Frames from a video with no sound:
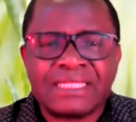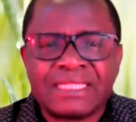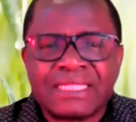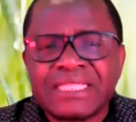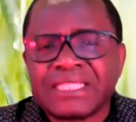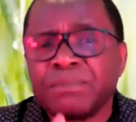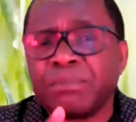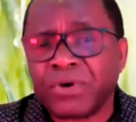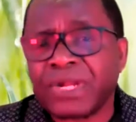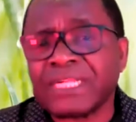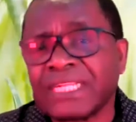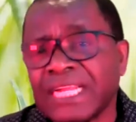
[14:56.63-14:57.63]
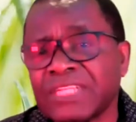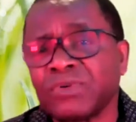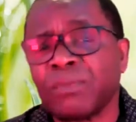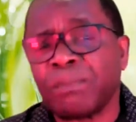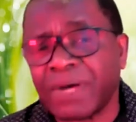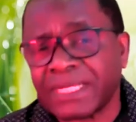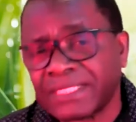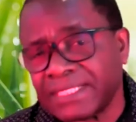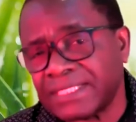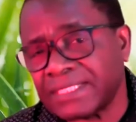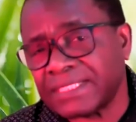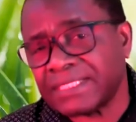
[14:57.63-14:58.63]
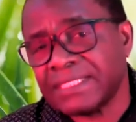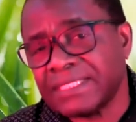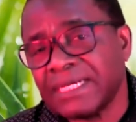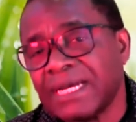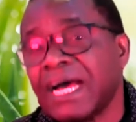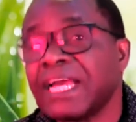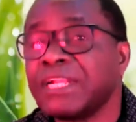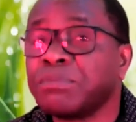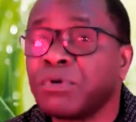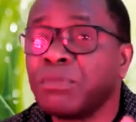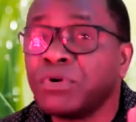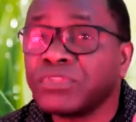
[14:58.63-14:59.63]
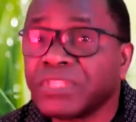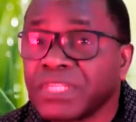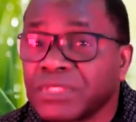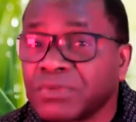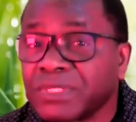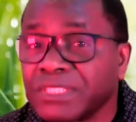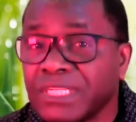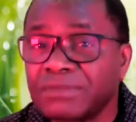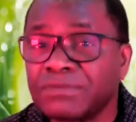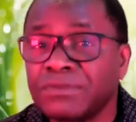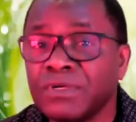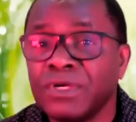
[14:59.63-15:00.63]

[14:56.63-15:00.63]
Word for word: this important rite of passage and promoted yourself